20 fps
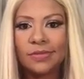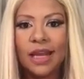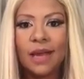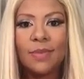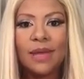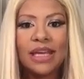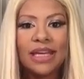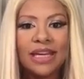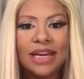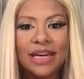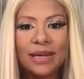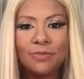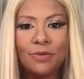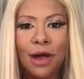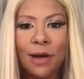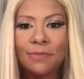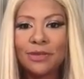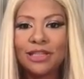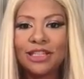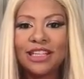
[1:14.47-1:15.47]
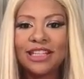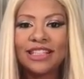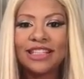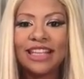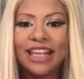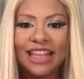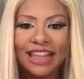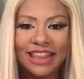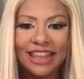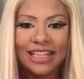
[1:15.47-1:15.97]
Not making any promises,
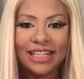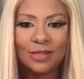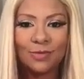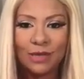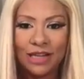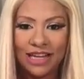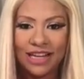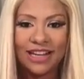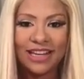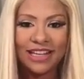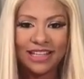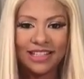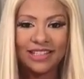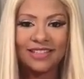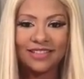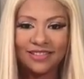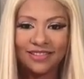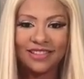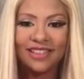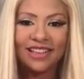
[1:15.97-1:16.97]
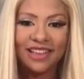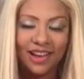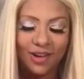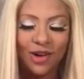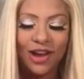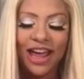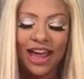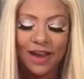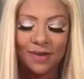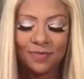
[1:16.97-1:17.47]
this week is
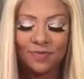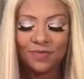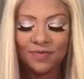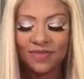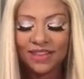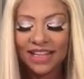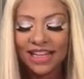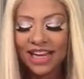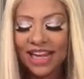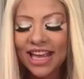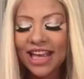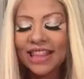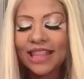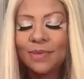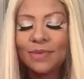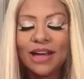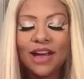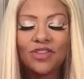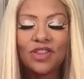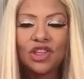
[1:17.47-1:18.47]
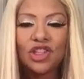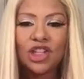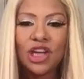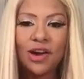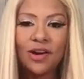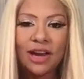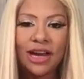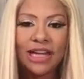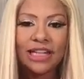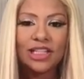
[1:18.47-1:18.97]
okay. Then we got the
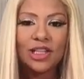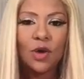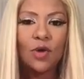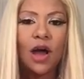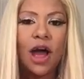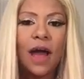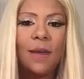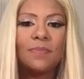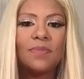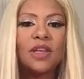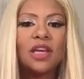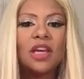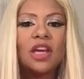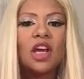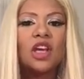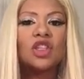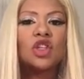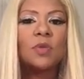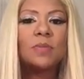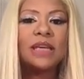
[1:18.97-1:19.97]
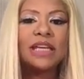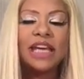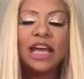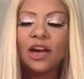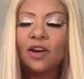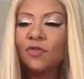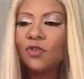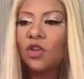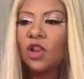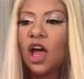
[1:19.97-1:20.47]
Chariot. So be
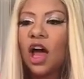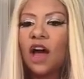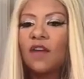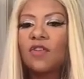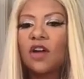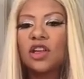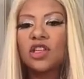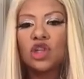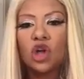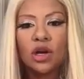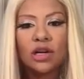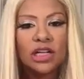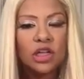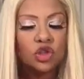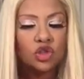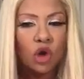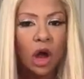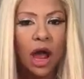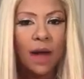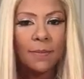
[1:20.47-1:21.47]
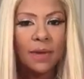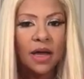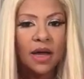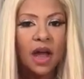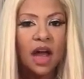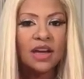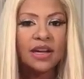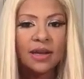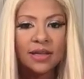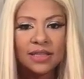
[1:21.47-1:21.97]
careful of starting drama,
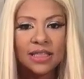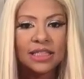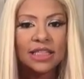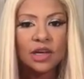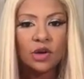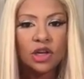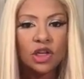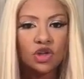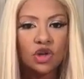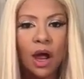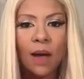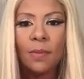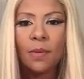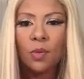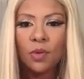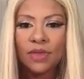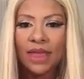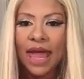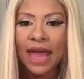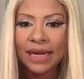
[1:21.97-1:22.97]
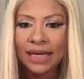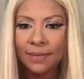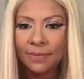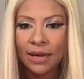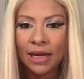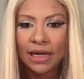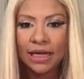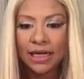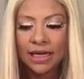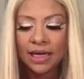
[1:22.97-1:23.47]
unnecessary drama with
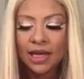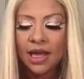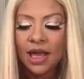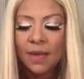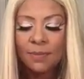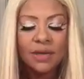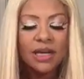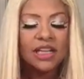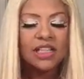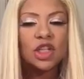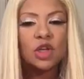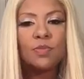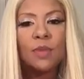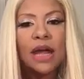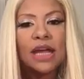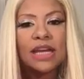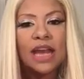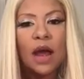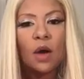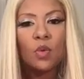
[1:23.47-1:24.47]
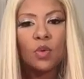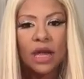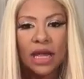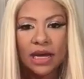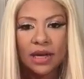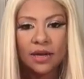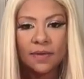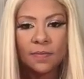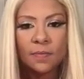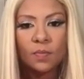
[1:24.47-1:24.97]
anybody, because you might not
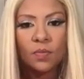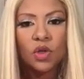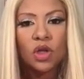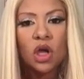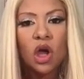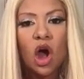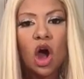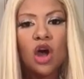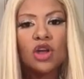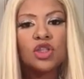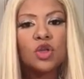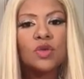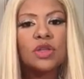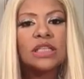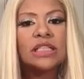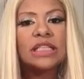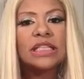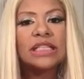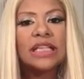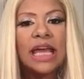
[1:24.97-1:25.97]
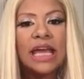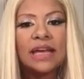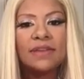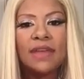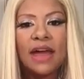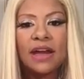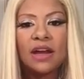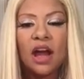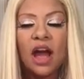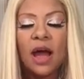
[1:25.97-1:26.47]
win. Also, this is saying
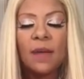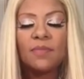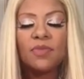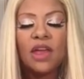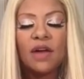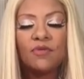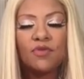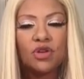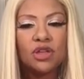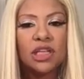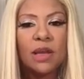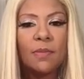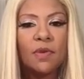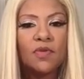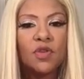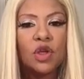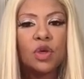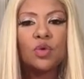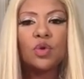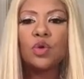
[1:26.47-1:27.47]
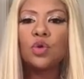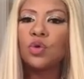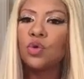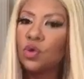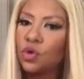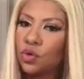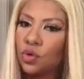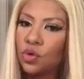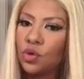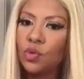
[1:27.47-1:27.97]
that that for some of you
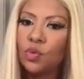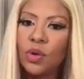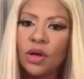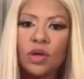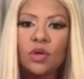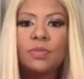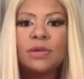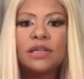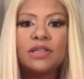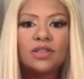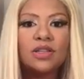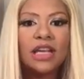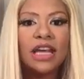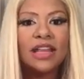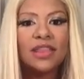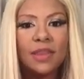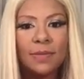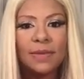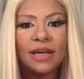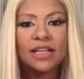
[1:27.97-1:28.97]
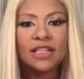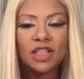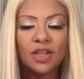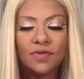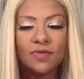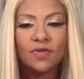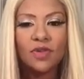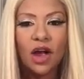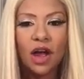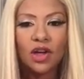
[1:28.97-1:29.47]
who will be in the mix
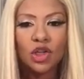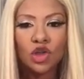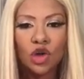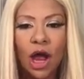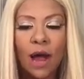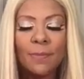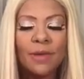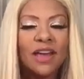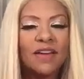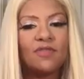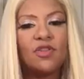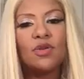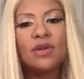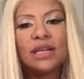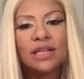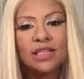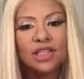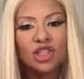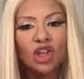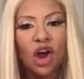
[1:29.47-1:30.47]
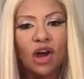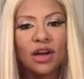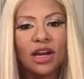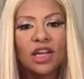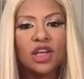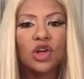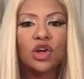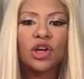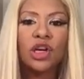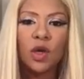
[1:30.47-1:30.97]
of drama, if you didn't start
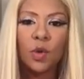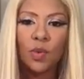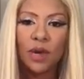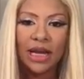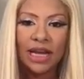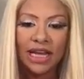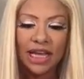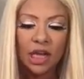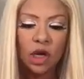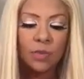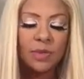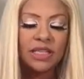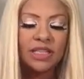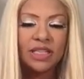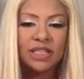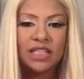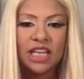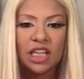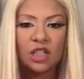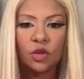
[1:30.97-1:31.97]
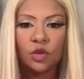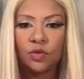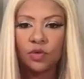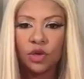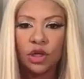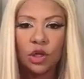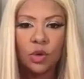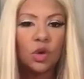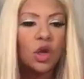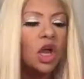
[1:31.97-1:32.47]
it, you're going to win it. It'll be successful
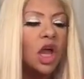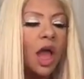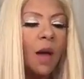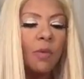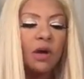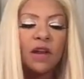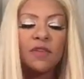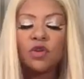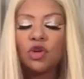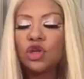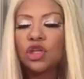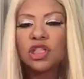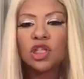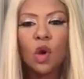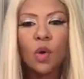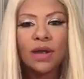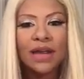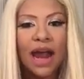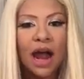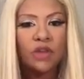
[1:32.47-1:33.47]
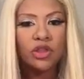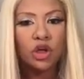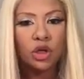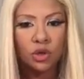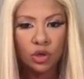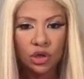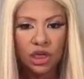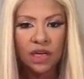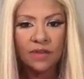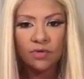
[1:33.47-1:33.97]
for you. But if you're just going out there
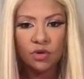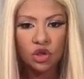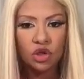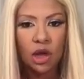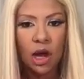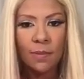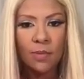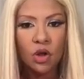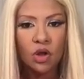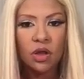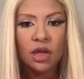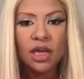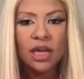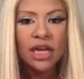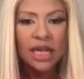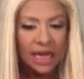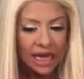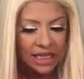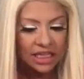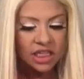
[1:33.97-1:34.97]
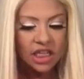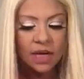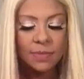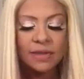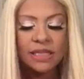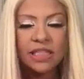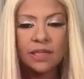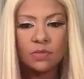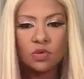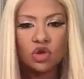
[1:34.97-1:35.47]
looking for trouble, it's going to
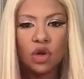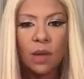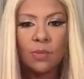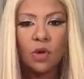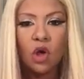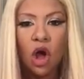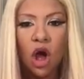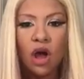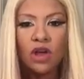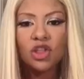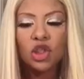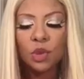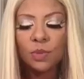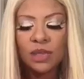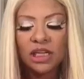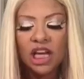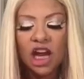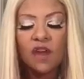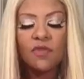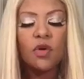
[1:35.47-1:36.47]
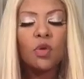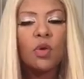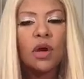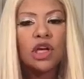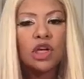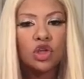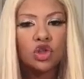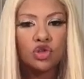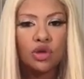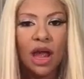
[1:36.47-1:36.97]
be some trouble. Also, be careful
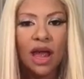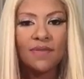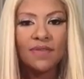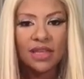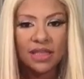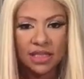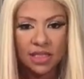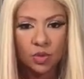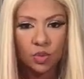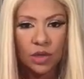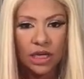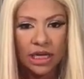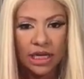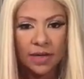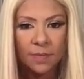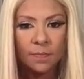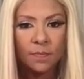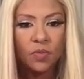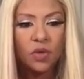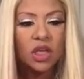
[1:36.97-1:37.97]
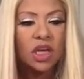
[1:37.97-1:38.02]
while you're driving this week.